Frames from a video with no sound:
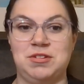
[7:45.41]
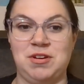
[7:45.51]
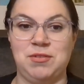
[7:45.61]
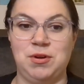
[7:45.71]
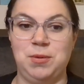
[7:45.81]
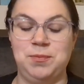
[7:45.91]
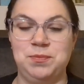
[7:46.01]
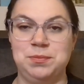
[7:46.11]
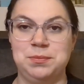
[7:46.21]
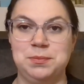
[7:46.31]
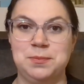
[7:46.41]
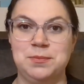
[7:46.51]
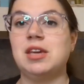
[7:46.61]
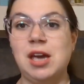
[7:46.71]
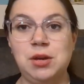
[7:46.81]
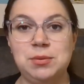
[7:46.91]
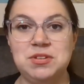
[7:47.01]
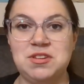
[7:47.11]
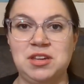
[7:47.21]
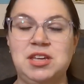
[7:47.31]
several. The guy who
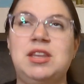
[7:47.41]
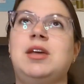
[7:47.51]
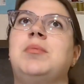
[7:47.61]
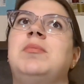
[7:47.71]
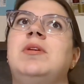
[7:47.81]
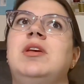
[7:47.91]
was selling them